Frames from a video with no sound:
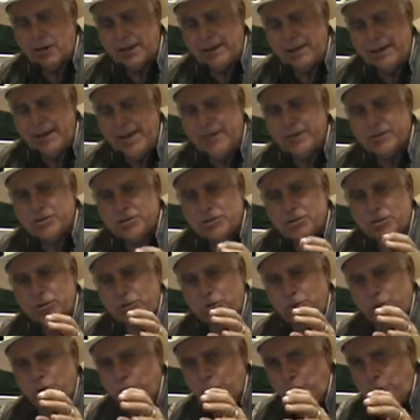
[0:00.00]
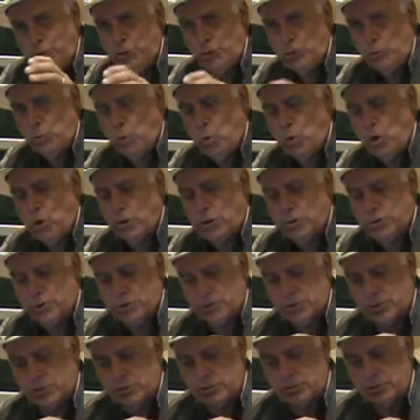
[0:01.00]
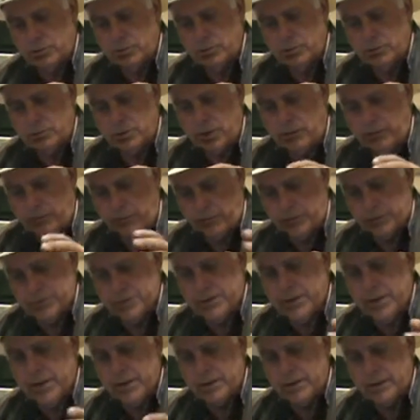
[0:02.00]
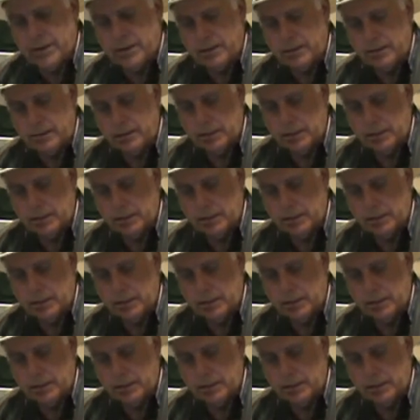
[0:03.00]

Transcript: against the good works of Christianity.